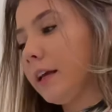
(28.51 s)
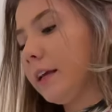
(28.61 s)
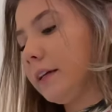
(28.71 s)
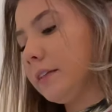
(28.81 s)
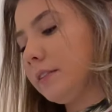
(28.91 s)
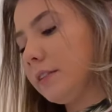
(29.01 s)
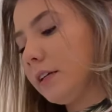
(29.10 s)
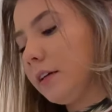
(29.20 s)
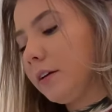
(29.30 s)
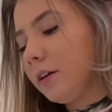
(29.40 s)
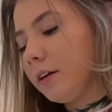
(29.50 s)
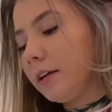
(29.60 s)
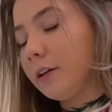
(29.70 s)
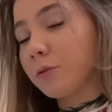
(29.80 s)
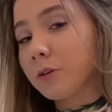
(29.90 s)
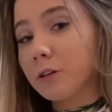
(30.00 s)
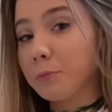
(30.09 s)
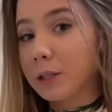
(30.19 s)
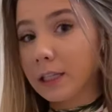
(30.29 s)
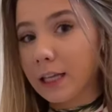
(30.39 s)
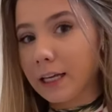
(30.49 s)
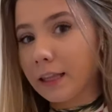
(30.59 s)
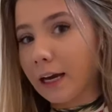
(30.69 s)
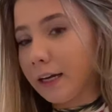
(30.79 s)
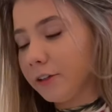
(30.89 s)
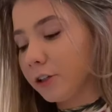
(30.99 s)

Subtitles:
And in order to play that,